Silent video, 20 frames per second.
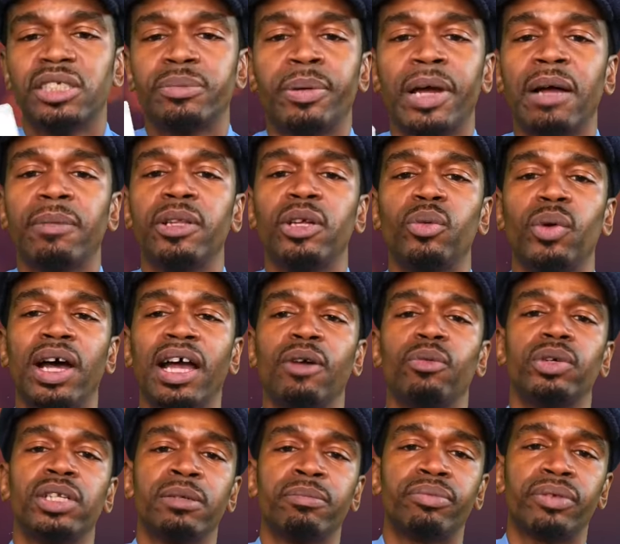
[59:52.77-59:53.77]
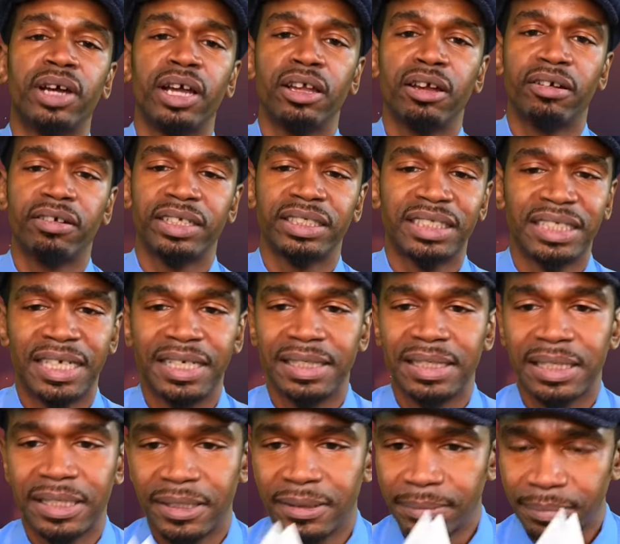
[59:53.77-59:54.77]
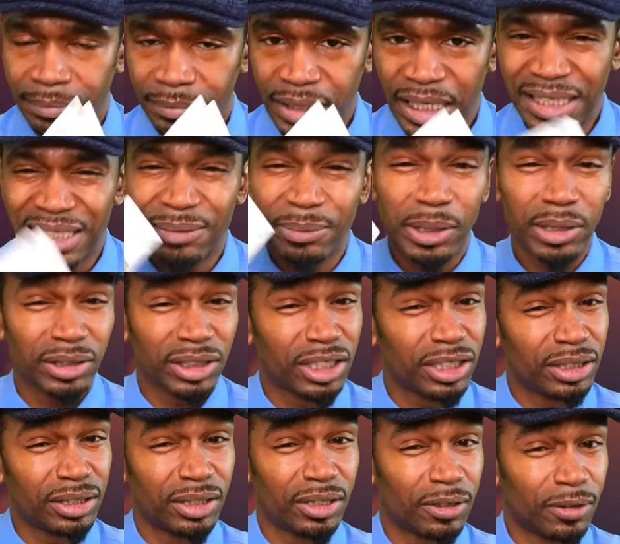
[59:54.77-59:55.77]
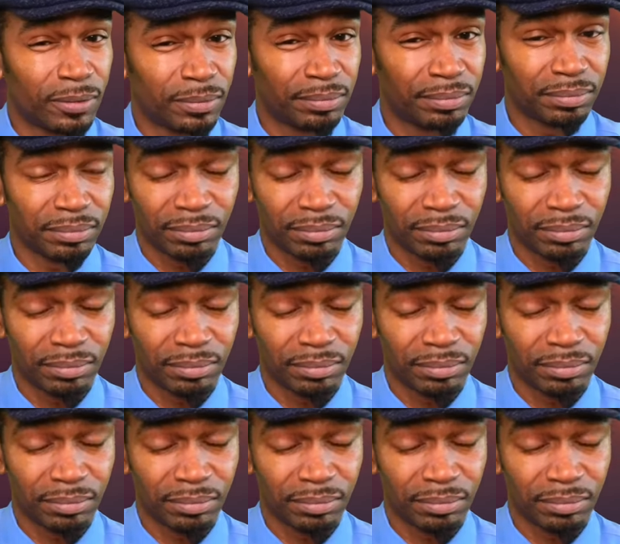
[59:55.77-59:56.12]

is probably why I wouldn't prioritize it. It smells good though.